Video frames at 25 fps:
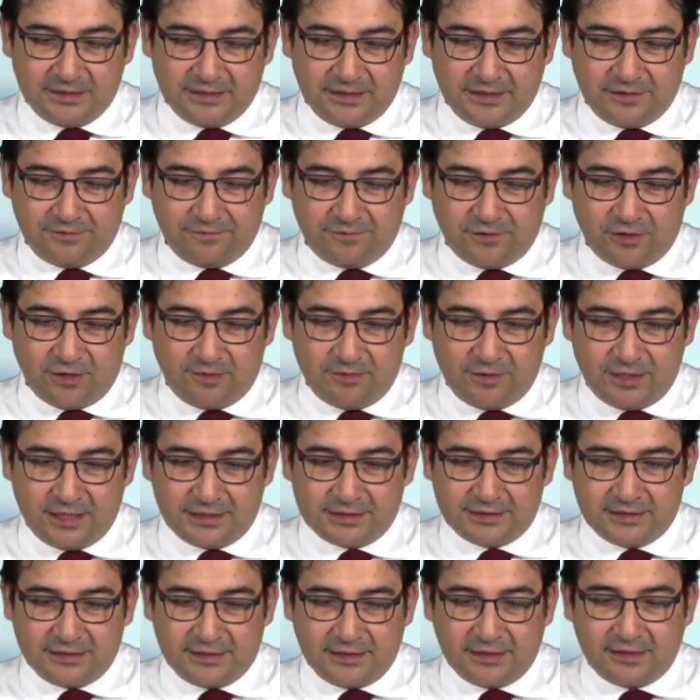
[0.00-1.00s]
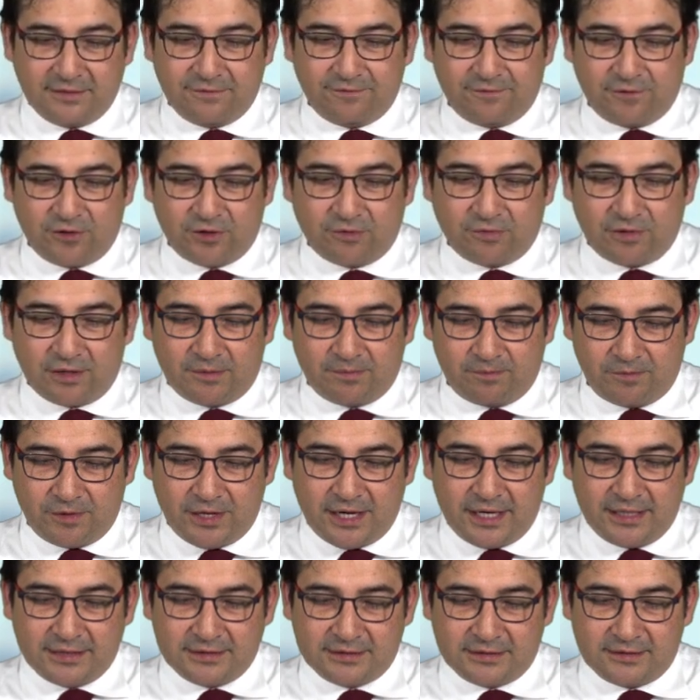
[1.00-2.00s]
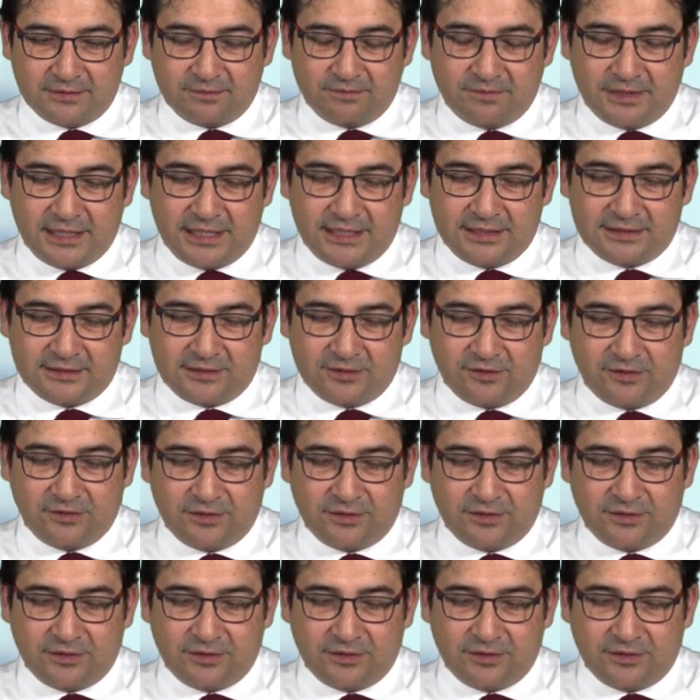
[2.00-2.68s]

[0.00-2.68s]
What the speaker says: This formula is indeed the forward price based